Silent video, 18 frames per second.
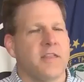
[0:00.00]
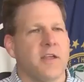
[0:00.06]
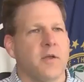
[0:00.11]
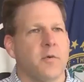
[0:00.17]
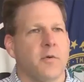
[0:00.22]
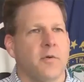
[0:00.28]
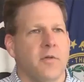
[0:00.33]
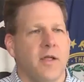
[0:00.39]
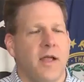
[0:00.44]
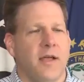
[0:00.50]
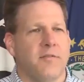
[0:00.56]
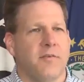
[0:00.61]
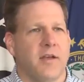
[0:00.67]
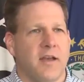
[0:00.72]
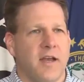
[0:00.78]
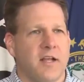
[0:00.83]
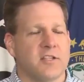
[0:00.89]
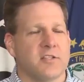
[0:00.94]
I think we'll have
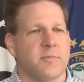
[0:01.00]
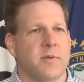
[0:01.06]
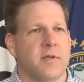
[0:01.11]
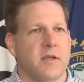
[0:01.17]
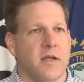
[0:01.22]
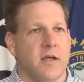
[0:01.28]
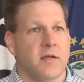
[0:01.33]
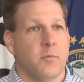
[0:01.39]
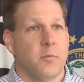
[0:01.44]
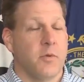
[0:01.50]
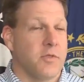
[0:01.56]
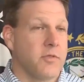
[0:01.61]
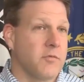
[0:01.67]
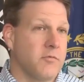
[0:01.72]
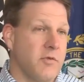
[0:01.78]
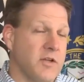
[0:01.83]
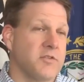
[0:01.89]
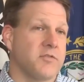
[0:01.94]
an announcement uh, with
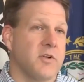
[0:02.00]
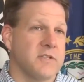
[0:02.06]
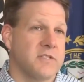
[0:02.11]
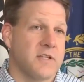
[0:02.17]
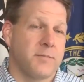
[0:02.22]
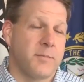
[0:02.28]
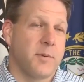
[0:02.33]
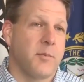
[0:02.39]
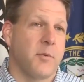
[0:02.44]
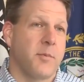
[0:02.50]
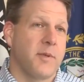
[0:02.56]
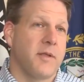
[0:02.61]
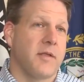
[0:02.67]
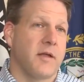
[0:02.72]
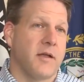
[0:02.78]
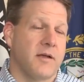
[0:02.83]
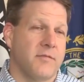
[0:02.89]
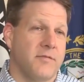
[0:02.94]
restaurants that people will
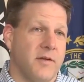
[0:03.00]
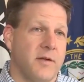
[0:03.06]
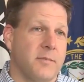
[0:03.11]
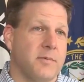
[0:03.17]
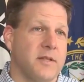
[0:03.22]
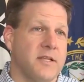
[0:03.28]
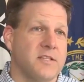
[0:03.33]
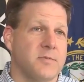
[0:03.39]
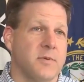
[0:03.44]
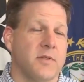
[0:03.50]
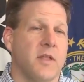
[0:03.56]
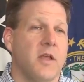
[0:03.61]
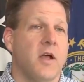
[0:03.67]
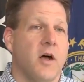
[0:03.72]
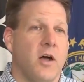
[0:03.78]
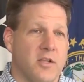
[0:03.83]
be uh, very pleased pleased with.